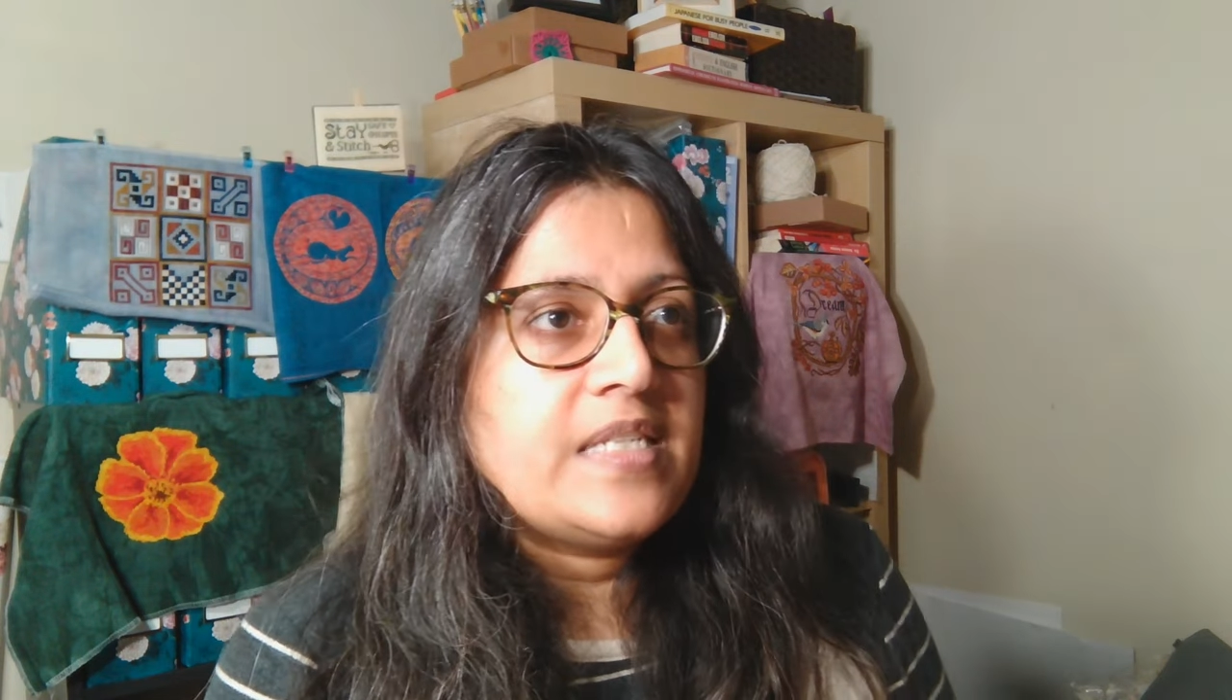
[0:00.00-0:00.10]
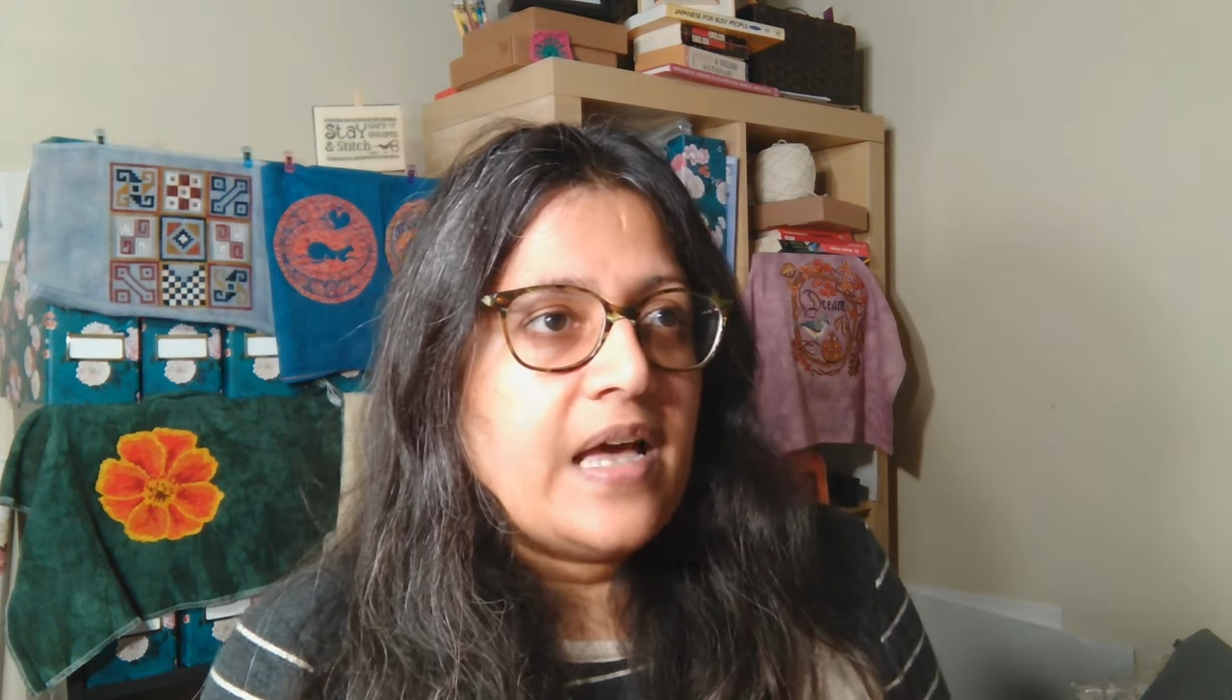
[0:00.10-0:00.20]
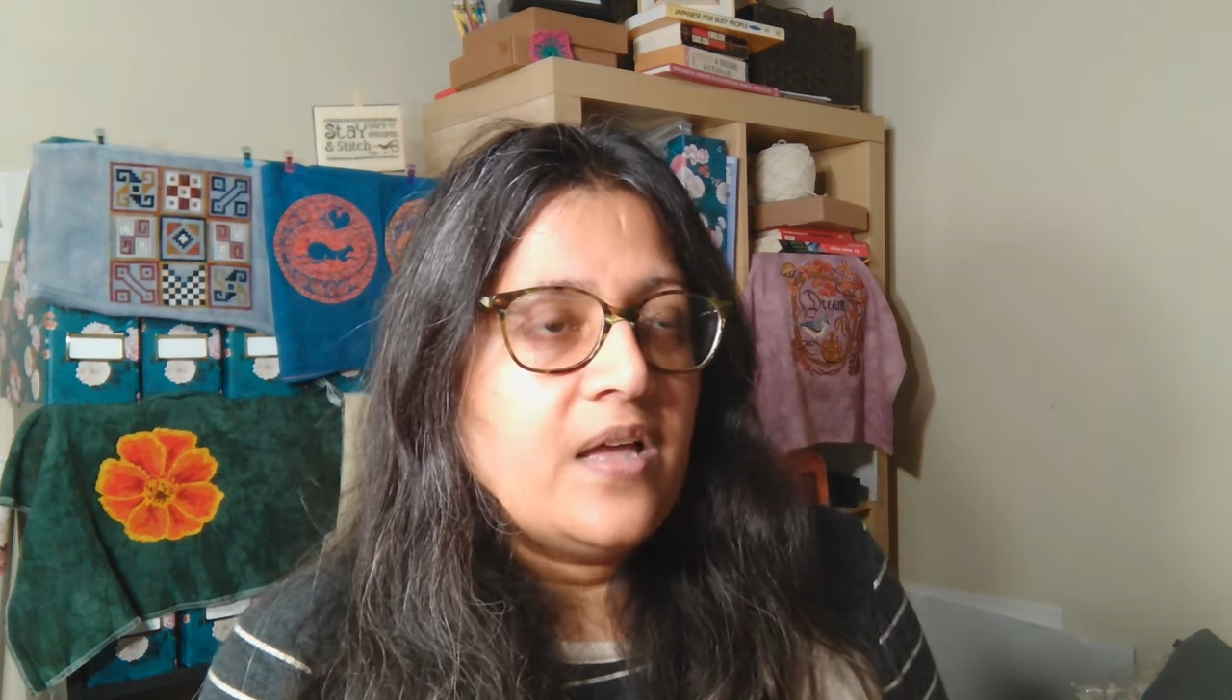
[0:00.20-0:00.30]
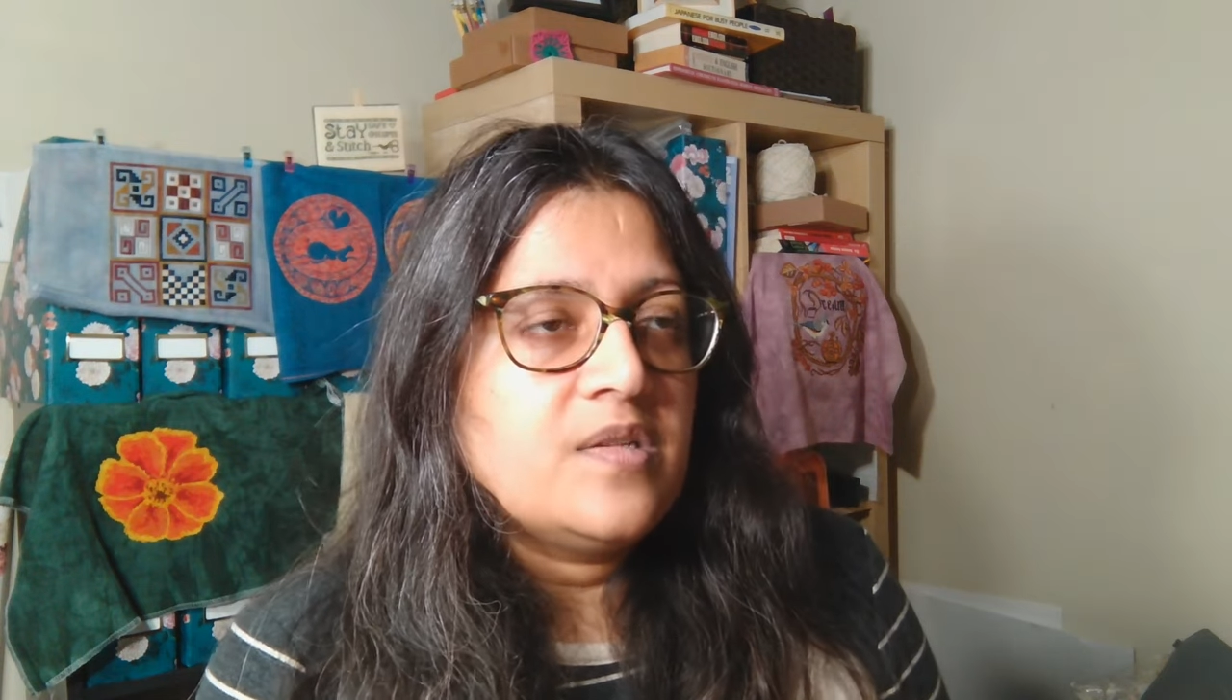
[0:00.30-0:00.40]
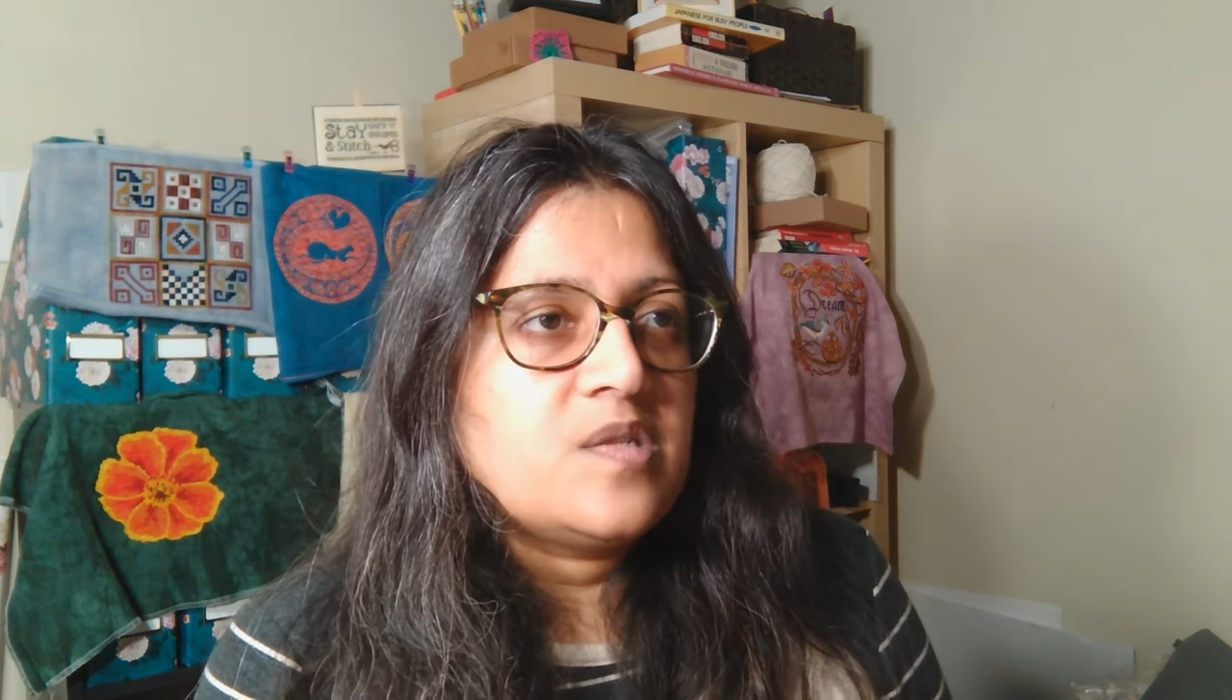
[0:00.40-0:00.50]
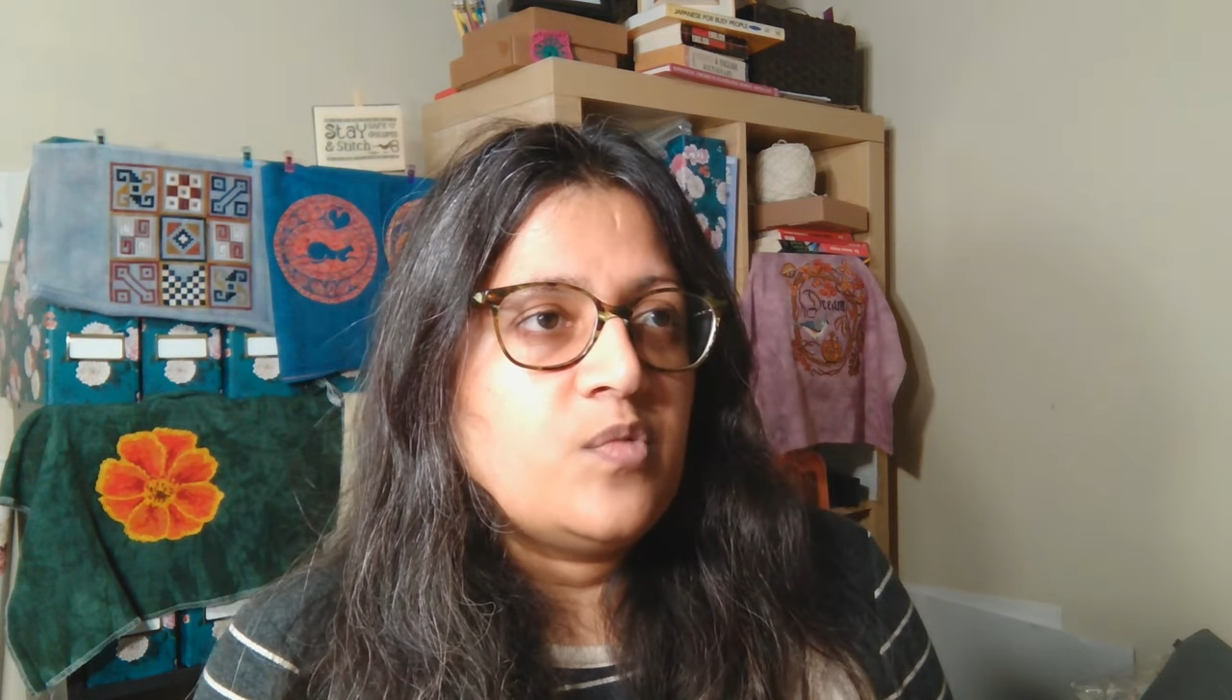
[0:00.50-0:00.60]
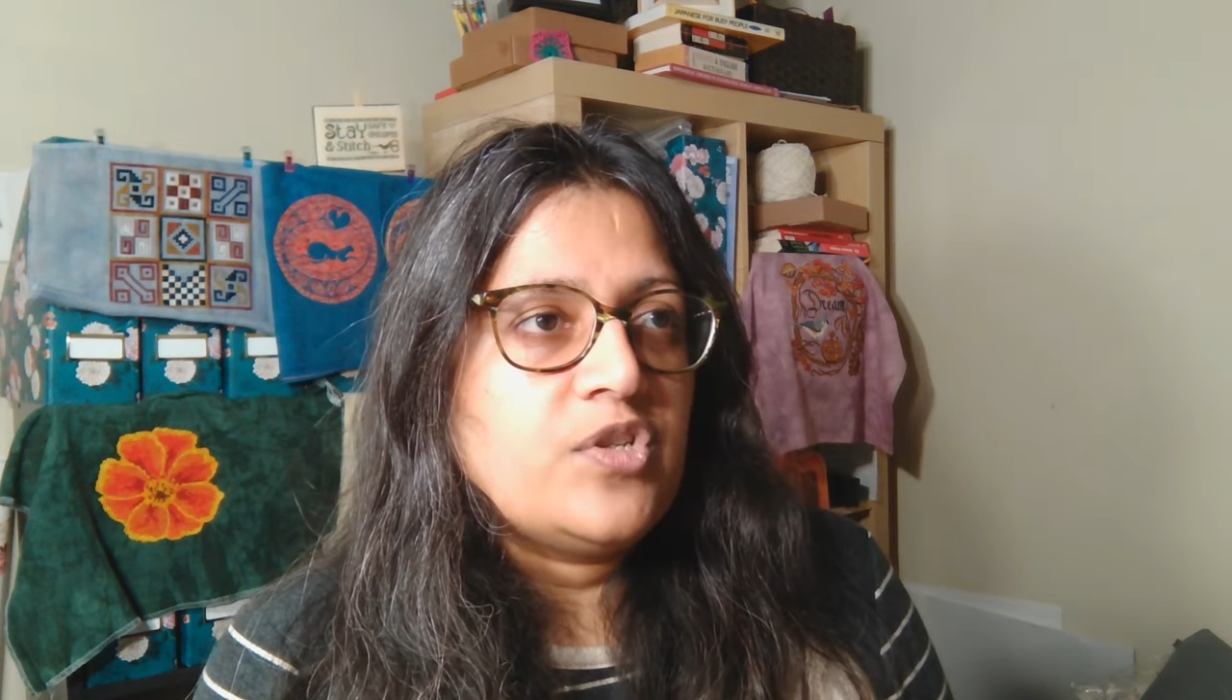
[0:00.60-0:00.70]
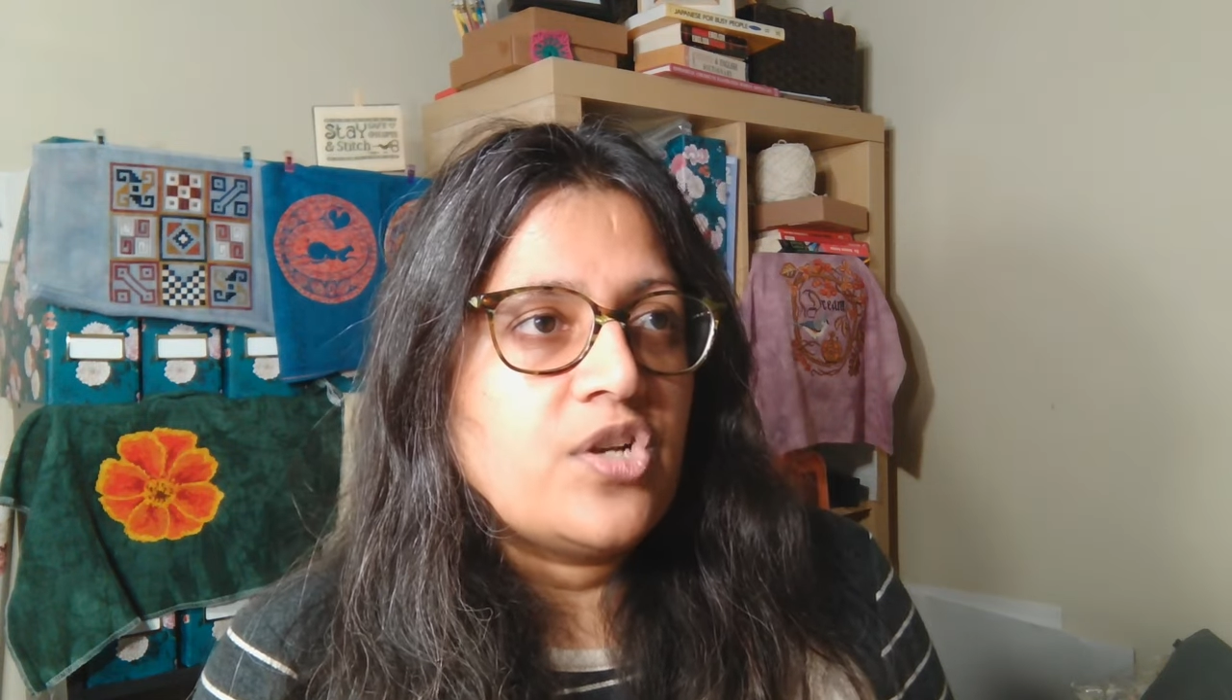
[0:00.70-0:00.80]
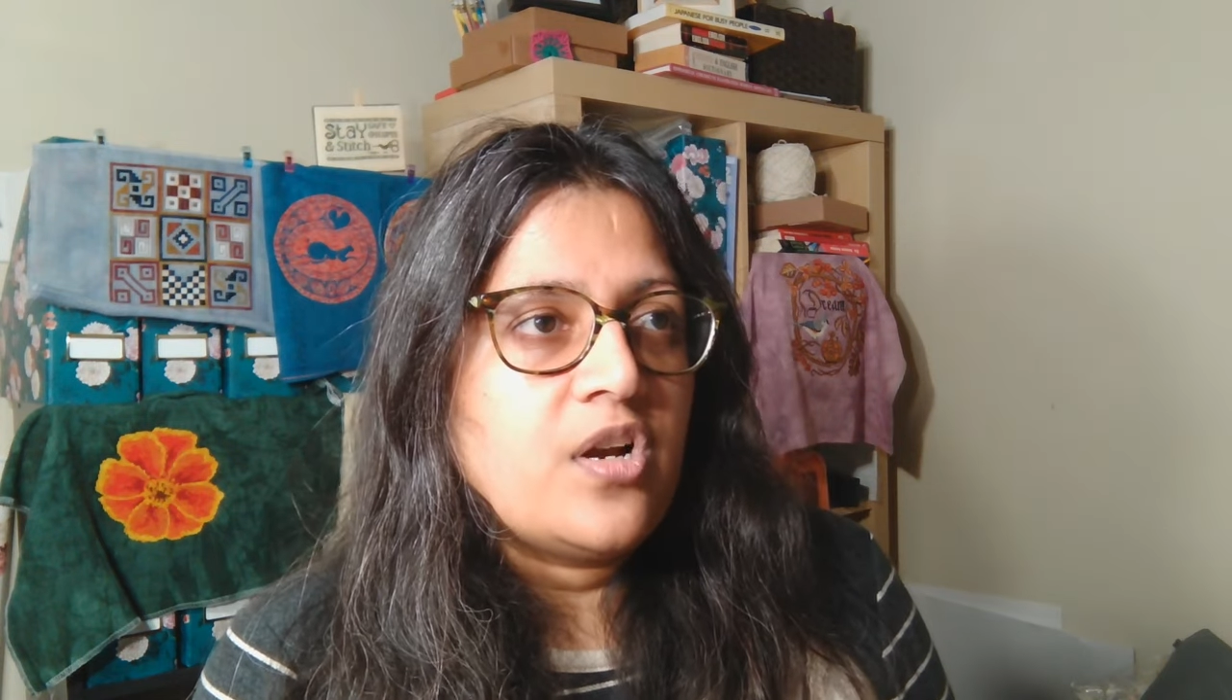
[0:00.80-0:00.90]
which are,